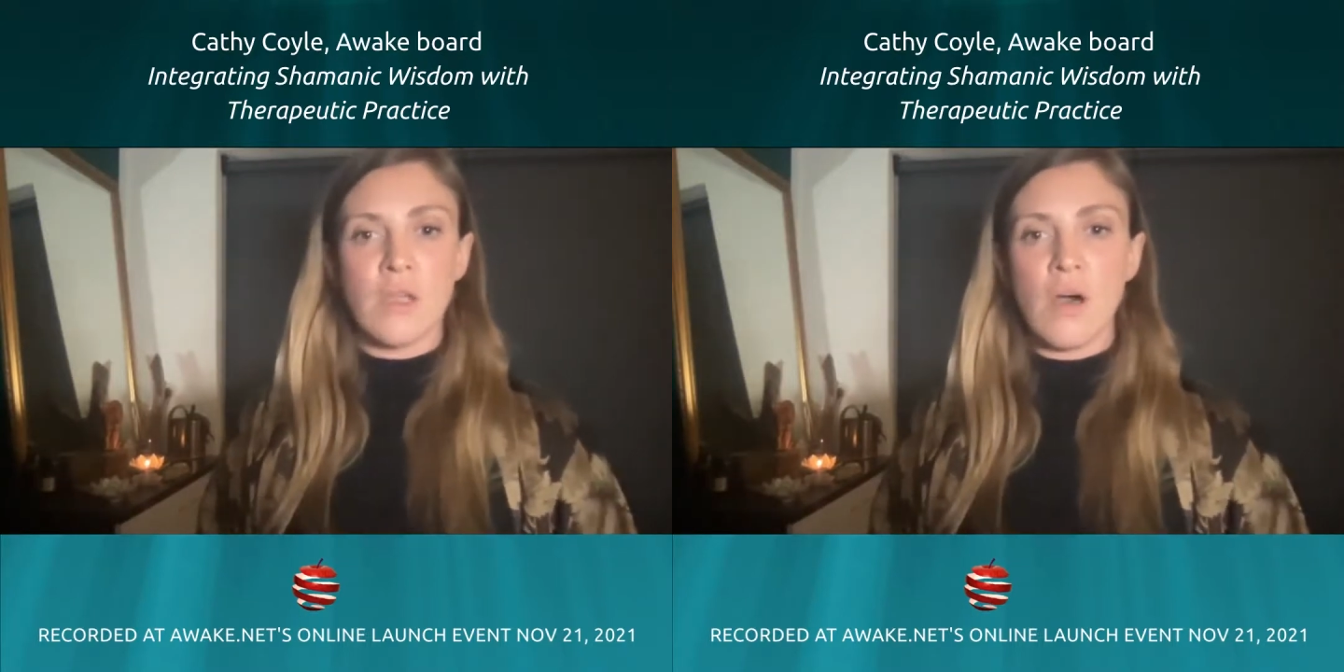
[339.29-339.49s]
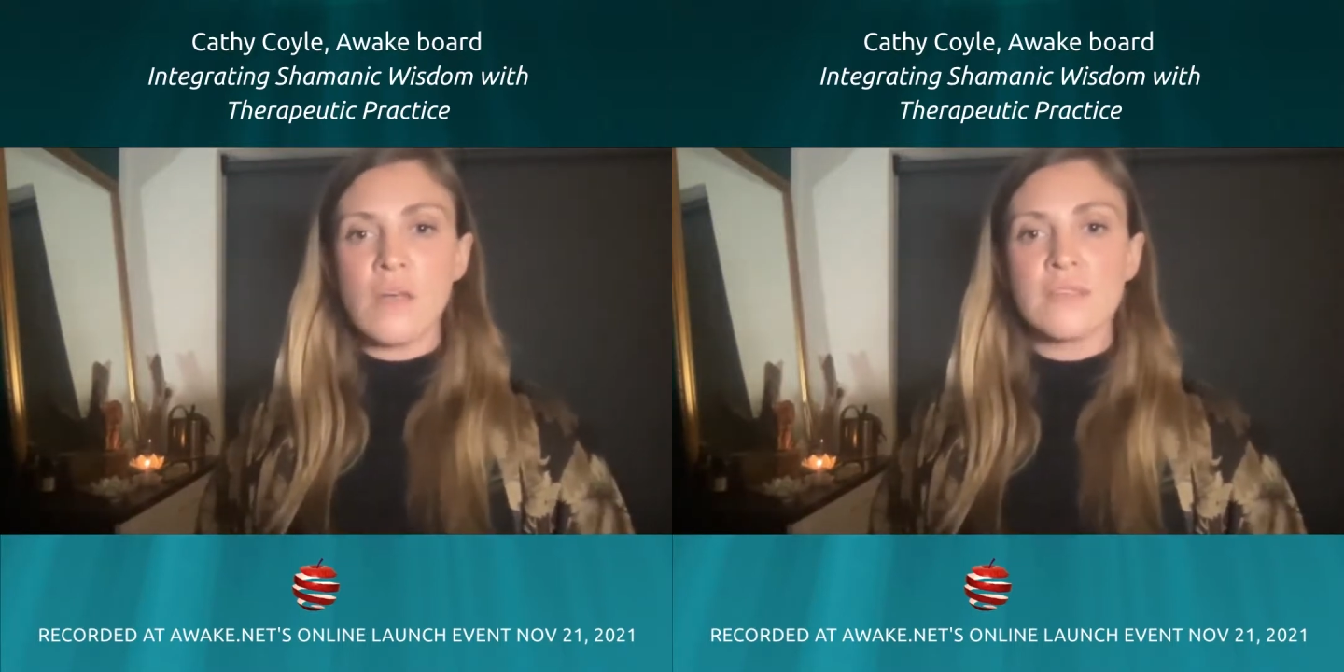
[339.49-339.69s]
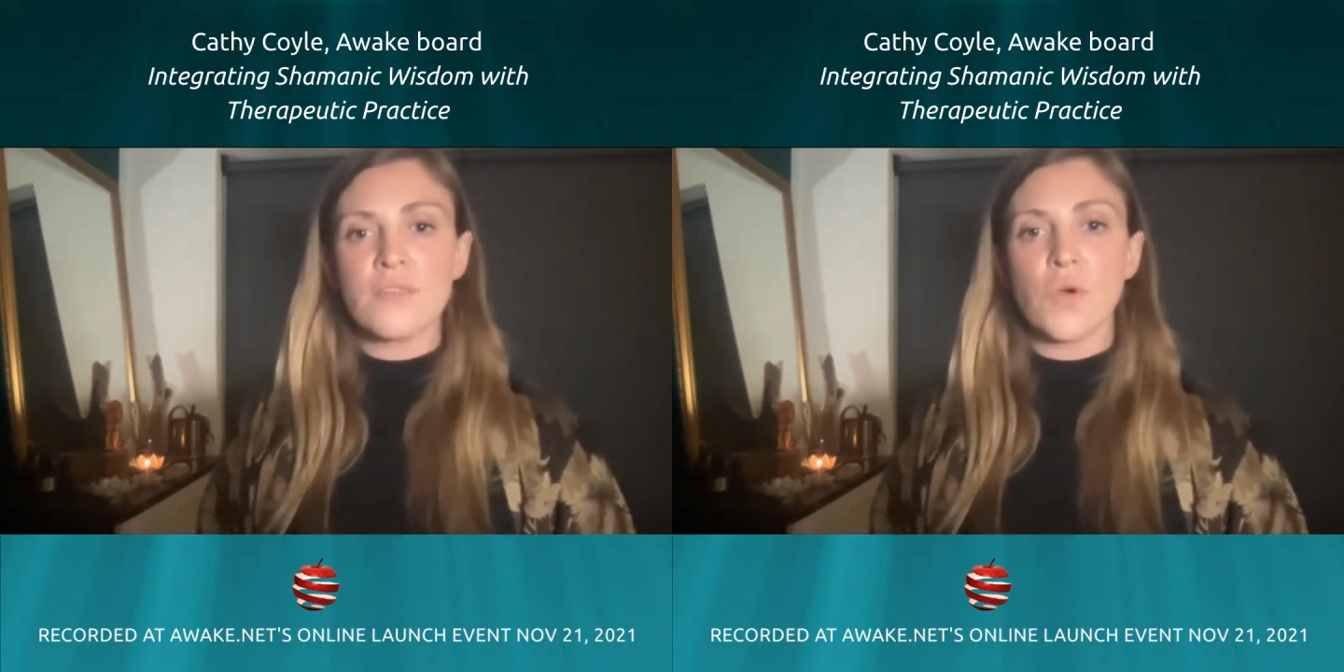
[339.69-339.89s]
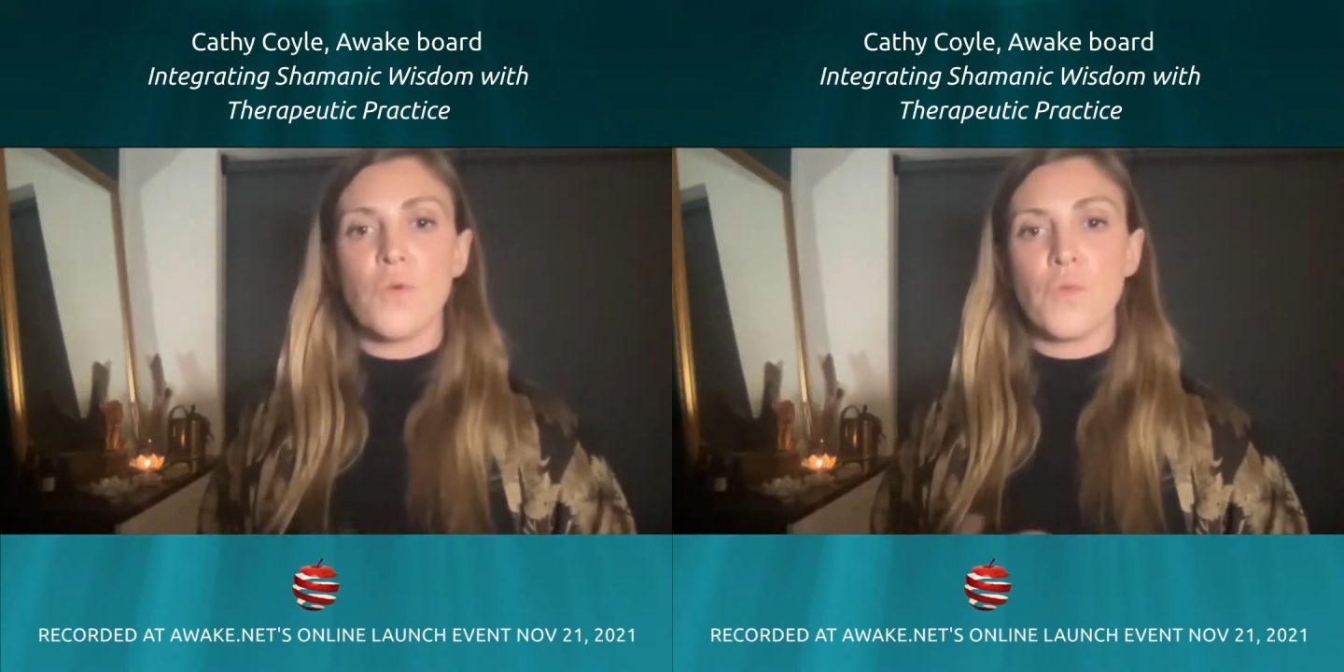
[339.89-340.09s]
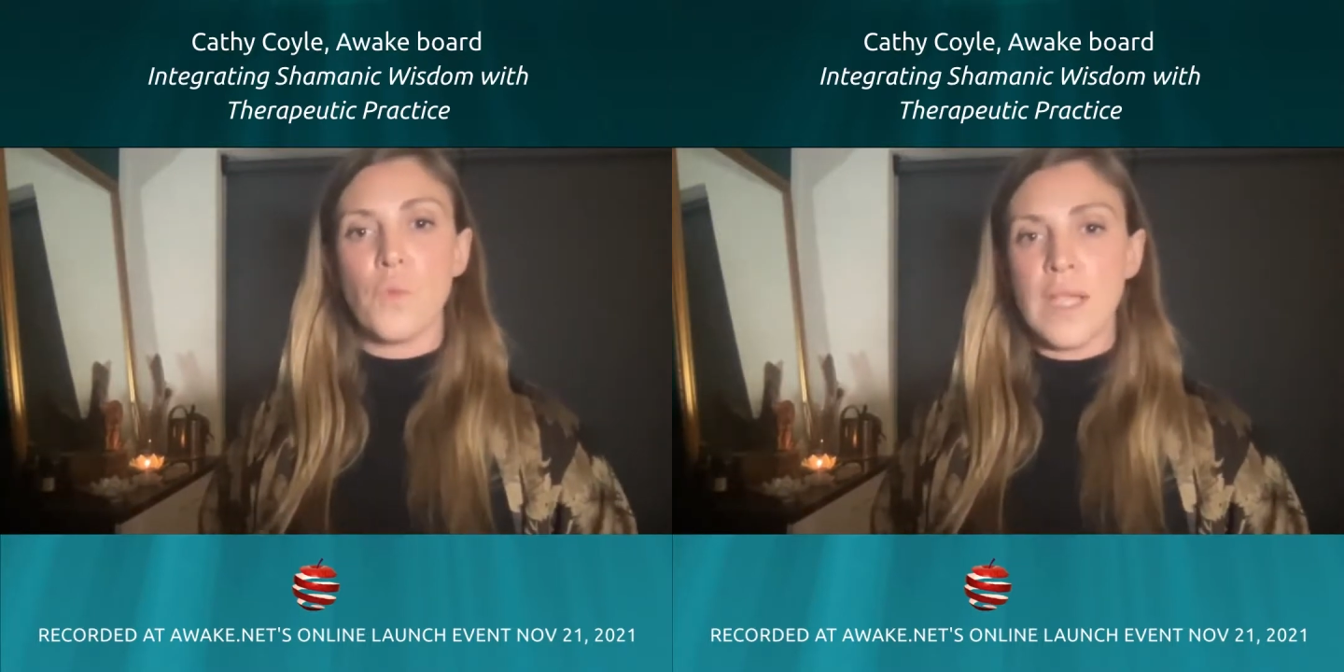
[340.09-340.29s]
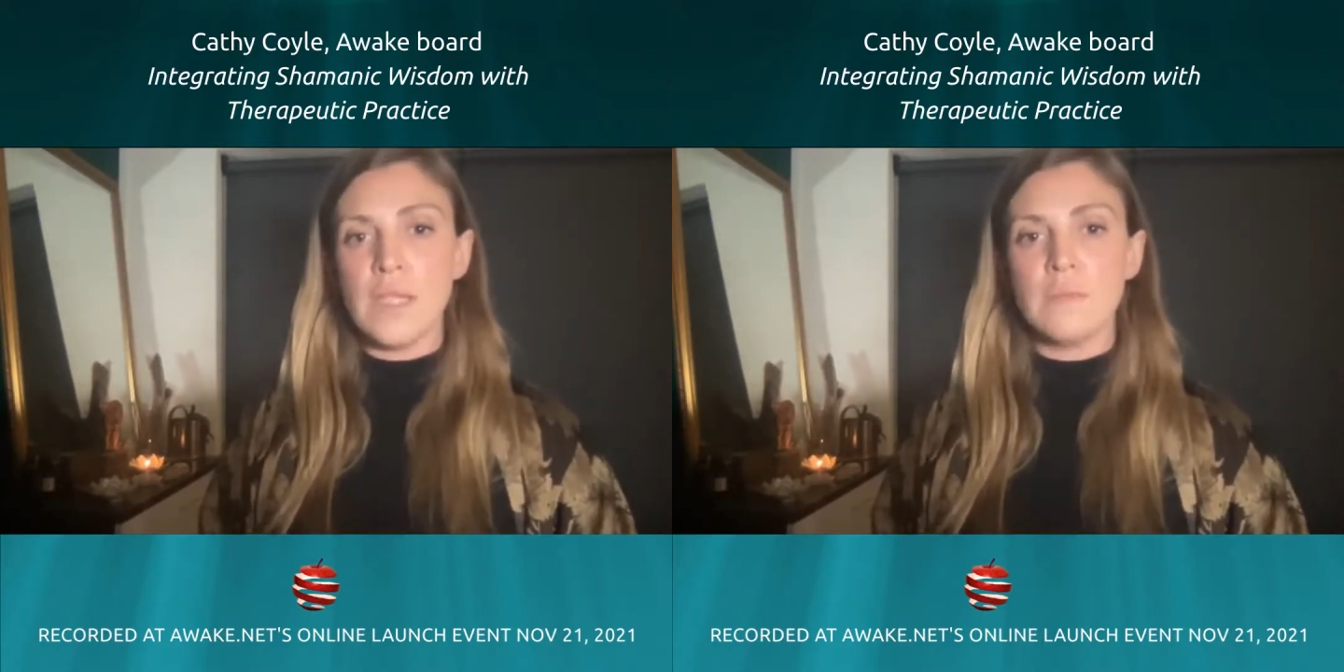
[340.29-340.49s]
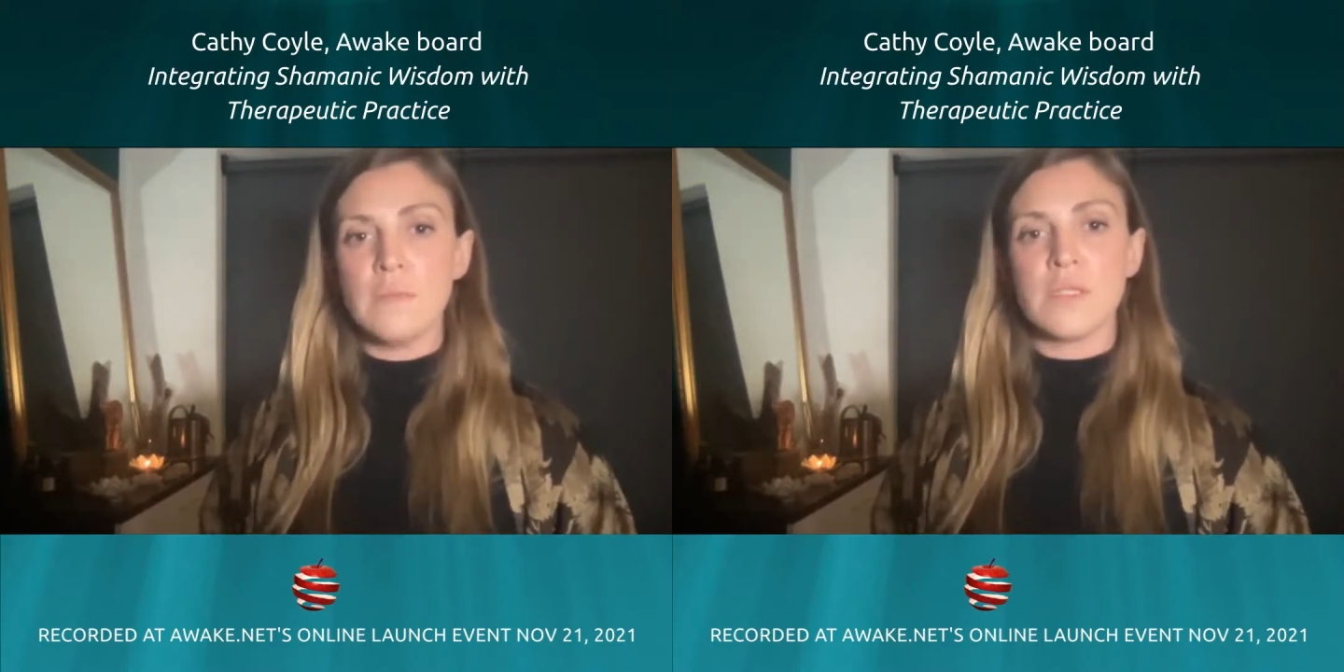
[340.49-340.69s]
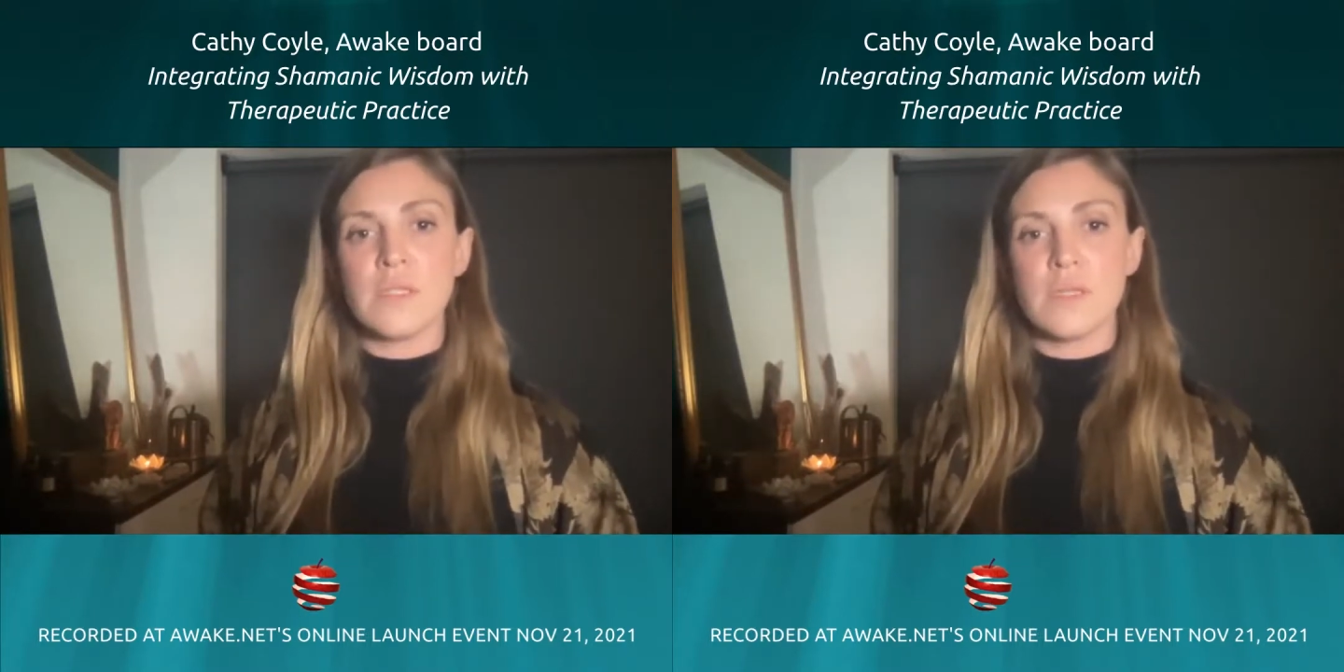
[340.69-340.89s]
lost or
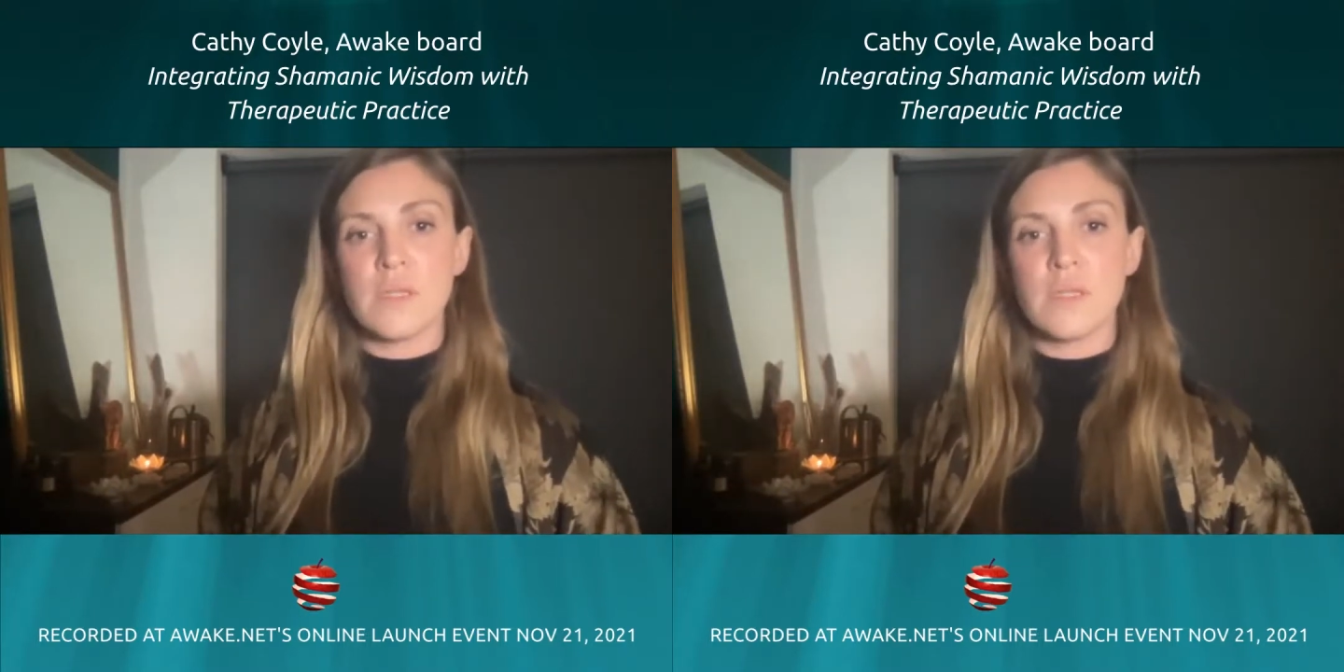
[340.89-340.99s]
overwhelmed